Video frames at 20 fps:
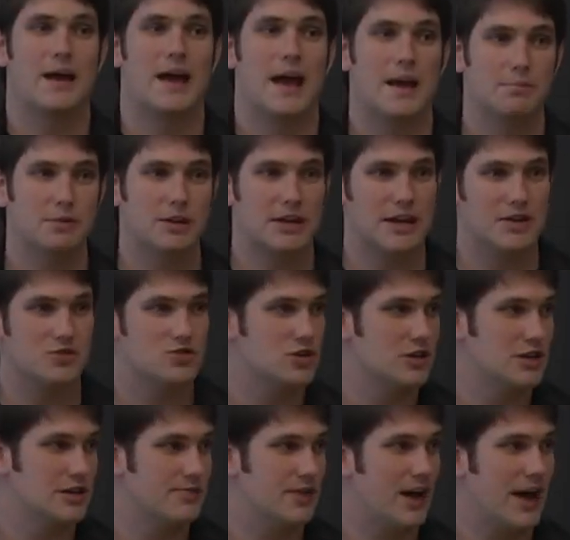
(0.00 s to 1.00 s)
my
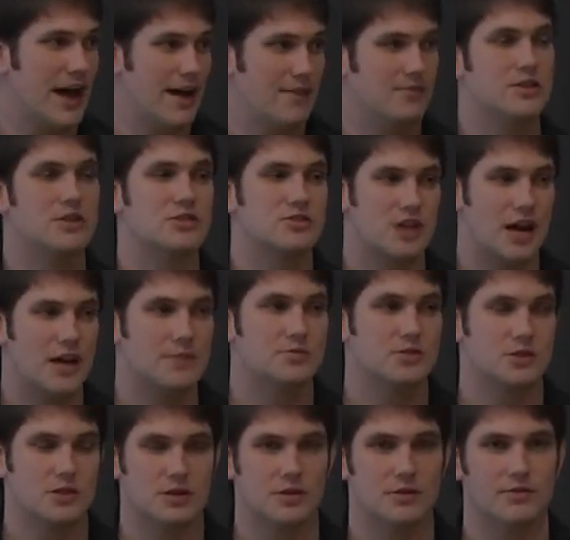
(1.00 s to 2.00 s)
application if I have these
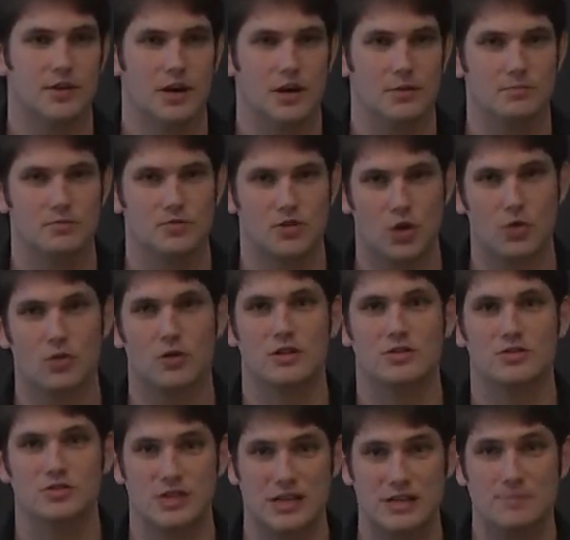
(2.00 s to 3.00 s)
types of
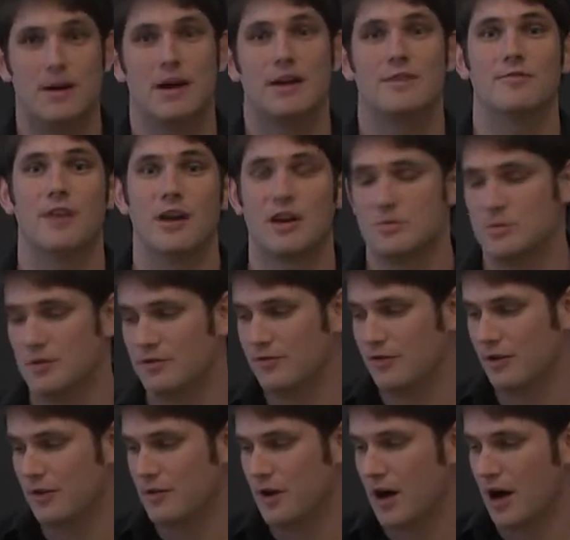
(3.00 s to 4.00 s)
tokens in my environment
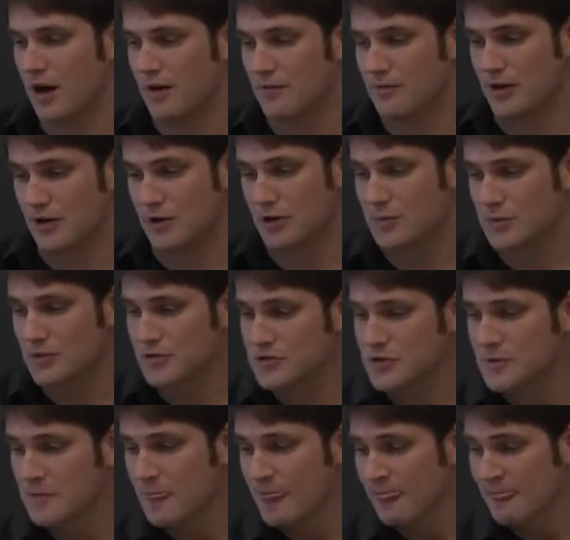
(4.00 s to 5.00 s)

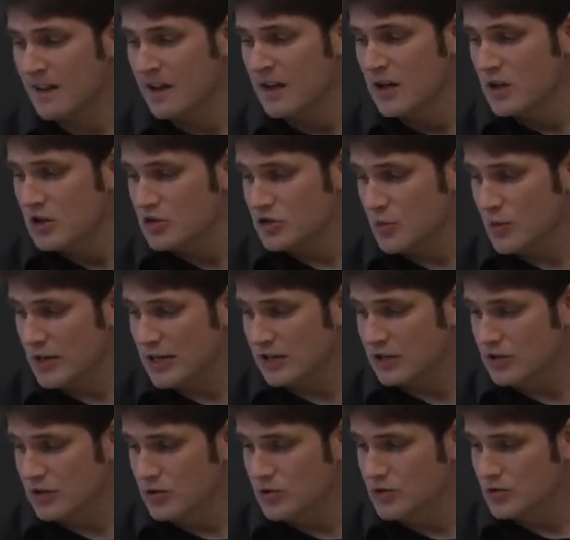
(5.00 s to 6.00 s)
variables? So we
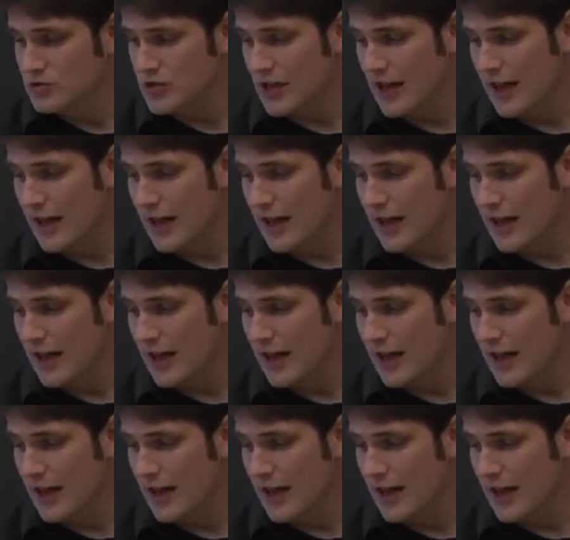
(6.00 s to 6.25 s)
can use